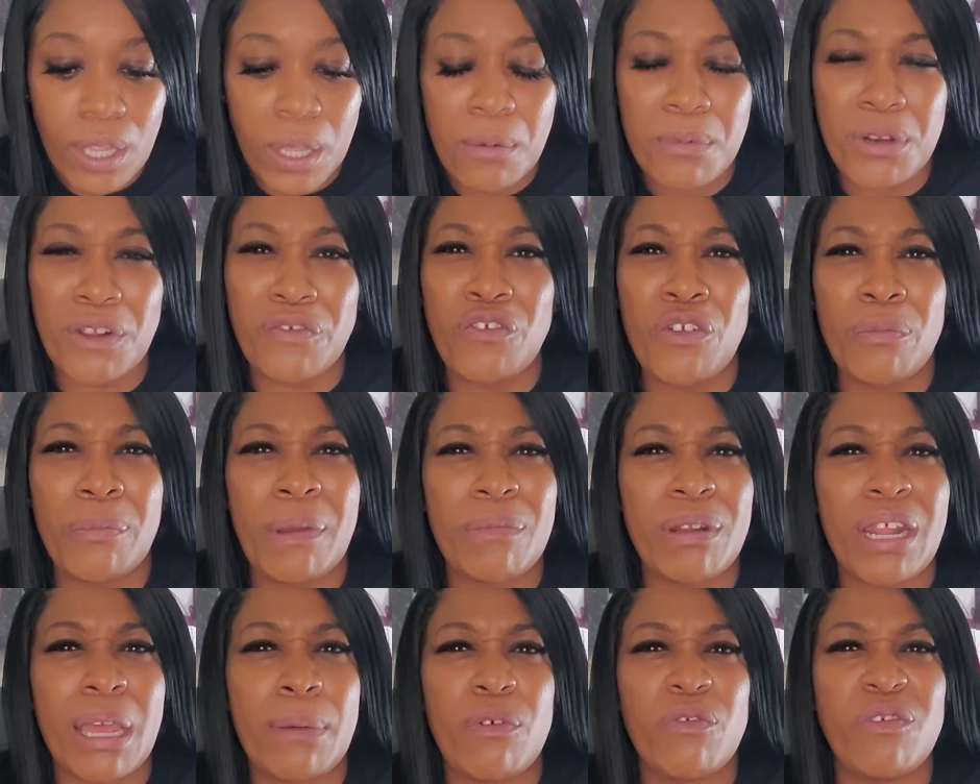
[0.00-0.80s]
But if you
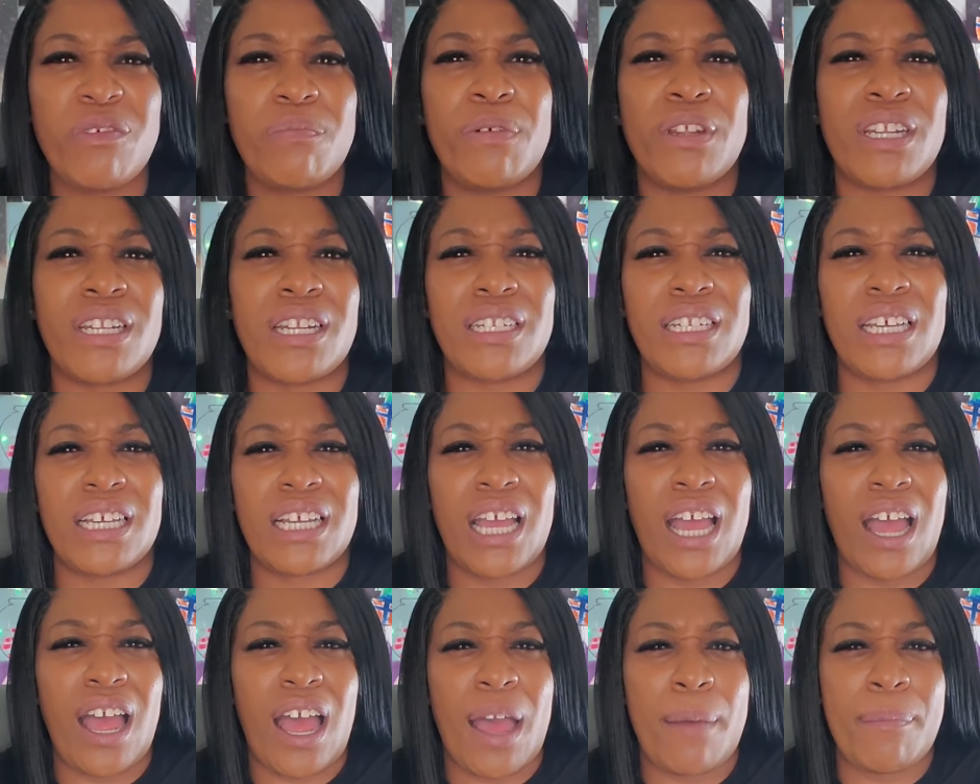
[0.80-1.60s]
remember that movie, put it in the
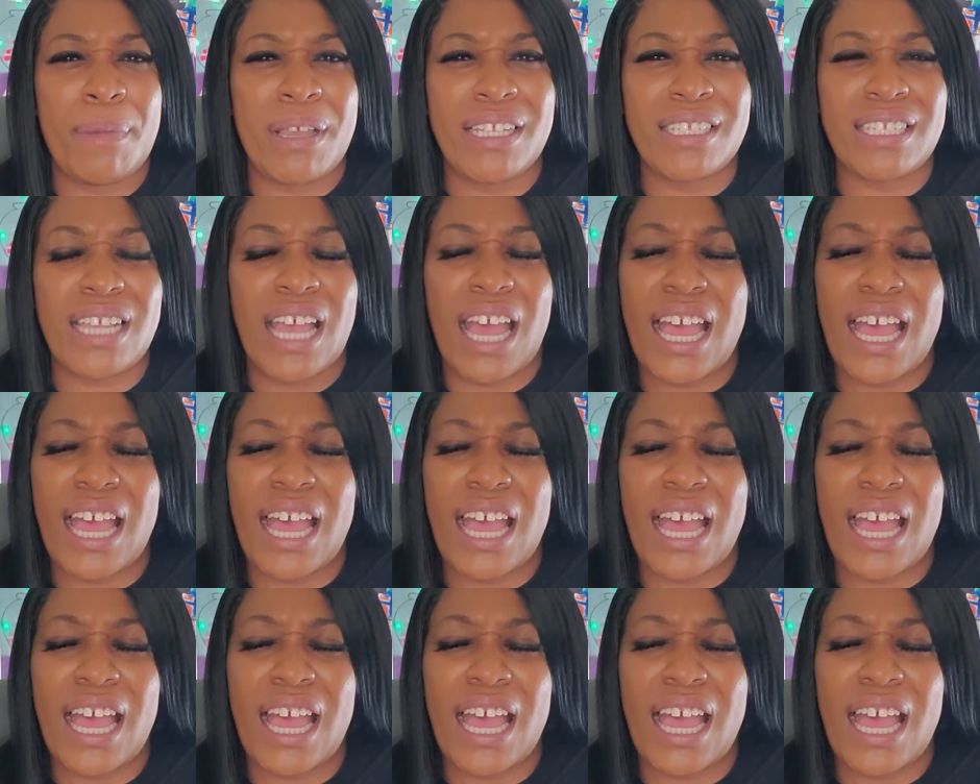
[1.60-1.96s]
comments.